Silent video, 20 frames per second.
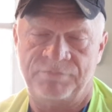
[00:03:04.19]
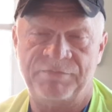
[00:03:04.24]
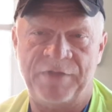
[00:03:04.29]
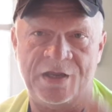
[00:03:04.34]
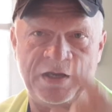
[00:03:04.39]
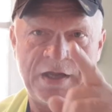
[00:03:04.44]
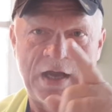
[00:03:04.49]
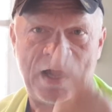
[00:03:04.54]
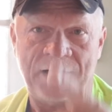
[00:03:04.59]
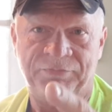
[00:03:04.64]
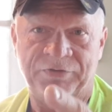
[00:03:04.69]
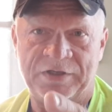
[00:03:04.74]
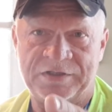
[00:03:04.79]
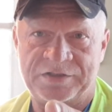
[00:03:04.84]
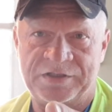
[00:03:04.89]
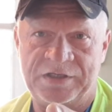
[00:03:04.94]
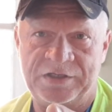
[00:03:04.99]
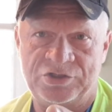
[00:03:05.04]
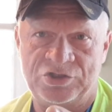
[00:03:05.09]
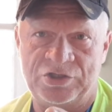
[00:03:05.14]
May God
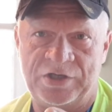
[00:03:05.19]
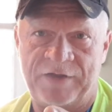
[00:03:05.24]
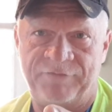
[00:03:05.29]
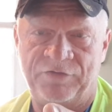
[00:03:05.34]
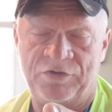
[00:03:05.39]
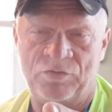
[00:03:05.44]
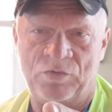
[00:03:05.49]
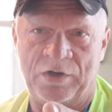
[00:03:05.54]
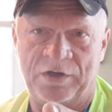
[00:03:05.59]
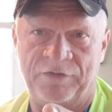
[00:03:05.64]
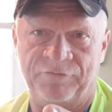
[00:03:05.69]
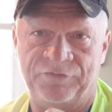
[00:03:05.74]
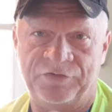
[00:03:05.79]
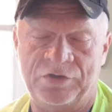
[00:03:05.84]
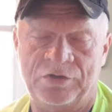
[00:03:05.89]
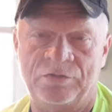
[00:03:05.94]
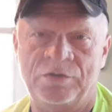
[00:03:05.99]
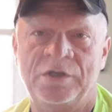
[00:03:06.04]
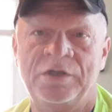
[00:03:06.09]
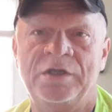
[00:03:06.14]
bless each and every one of
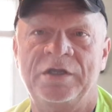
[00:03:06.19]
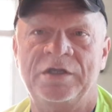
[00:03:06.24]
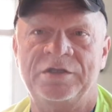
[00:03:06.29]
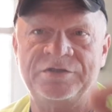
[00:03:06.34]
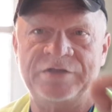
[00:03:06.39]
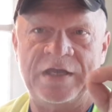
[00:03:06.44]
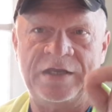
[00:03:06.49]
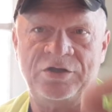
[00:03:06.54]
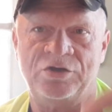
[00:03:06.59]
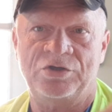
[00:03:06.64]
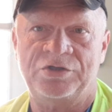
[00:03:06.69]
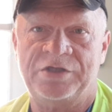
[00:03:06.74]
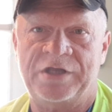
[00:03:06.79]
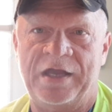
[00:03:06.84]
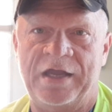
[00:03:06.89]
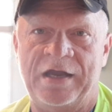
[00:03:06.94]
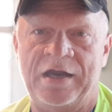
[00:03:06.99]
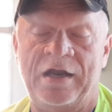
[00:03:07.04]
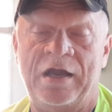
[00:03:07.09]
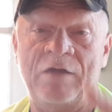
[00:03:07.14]
you. Take good
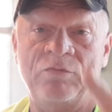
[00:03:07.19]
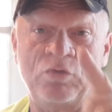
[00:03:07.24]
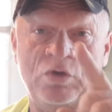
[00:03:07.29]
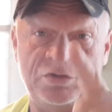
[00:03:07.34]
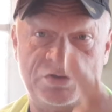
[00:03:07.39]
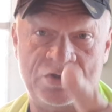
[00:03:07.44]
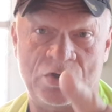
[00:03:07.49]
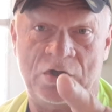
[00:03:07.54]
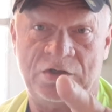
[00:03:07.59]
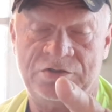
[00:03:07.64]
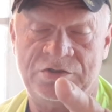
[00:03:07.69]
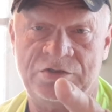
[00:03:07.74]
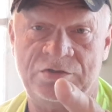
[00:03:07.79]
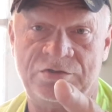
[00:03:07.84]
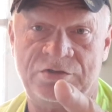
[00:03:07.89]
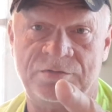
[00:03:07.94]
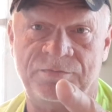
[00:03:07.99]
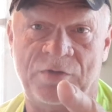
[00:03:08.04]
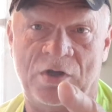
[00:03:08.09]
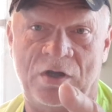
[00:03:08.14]
care, and we'll talk to you
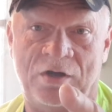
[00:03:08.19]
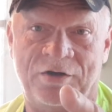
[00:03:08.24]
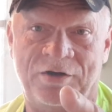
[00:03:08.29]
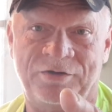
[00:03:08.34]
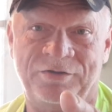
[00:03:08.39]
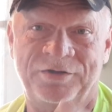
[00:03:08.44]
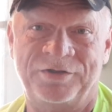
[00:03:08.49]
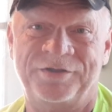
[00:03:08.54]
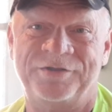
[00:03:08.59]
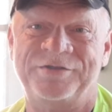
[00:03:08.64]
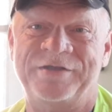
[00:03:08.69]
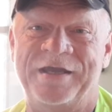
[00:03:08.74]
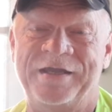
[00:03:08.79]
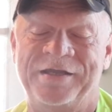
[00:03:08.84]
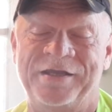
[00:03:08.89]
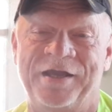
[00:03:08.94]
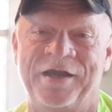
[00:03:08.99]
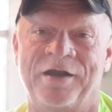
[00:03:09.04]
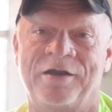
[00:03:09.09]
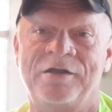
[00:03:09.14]
tomorrow.
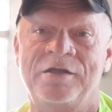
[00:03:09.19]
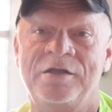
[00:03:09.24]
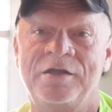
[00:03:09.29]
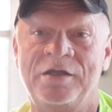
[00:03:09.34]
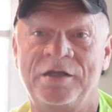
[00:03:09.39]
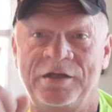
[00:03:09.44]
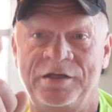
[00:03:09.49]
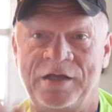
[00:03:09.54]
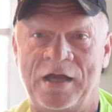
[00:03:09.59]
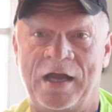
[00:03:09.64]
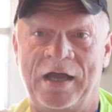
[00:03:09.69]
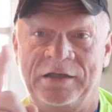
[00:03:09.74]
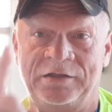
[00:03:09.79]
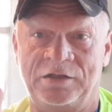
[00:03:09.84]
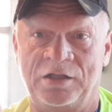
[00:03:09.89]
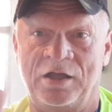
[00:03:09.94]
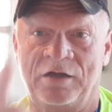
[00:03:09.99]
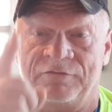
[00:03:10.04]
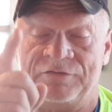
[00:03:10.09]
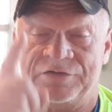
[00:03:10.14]
Take care.
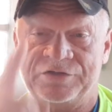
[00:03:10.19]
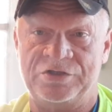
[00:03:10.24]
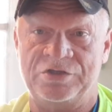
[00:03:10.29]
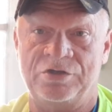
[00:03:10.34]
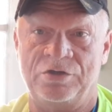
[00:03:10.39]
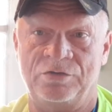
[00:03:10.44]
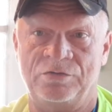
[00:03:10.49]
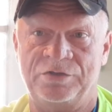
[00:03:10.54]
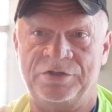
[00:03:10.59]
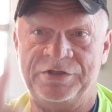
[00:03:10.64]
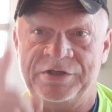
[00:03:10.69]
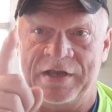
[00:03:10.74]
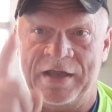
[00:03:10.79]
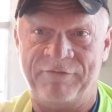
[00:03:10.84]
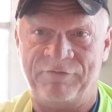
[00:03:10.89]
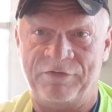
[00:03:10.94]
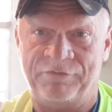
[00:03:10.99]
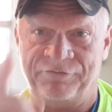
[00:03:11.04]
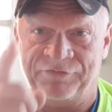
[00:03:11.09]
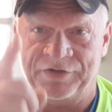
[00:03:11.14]
God loves you.
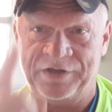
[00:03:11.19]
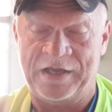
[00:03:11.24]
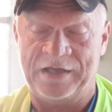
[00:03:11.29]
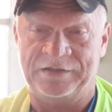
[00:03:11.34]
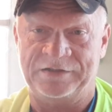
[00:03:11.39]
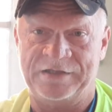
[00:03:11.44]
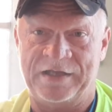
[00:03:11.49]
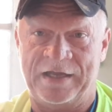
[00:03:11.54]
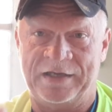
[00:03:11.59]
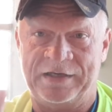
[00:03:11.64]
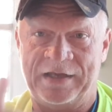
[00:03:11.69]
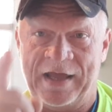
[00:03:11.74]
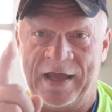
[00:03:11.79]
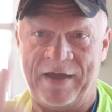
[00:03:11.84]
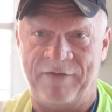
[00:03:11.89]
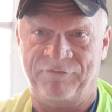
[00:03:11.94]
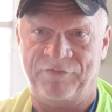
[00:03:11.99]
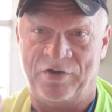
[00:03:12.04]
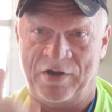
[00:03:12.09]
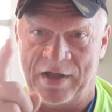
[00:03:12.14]
Never forget that.
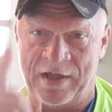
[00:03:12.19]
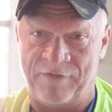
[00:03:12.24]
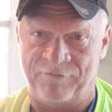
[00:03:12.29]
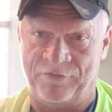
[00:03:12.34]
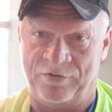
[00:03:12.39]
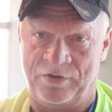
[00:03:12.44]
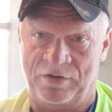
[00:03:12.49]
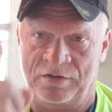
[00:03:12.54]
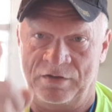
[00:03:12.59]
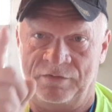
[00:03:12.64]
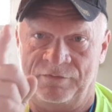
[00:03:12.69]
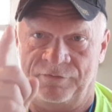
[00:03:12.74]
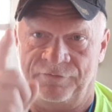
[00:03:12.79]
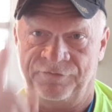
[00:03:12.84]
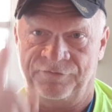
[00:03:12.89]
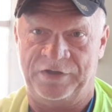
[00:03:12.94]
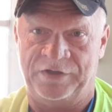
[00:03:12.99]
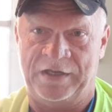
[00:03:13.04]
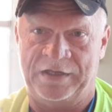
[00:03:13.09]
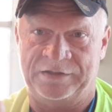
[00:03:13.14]
Ever, ever
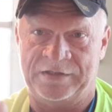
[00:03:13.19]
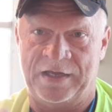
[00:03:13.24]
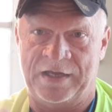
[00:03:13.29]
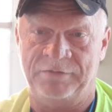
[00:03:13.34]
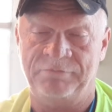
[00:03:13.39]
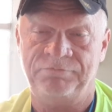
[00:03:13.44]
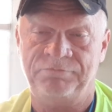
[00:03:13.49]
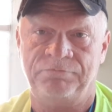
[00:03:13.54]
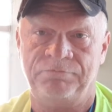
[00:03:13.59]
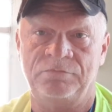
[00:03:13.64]
forget that.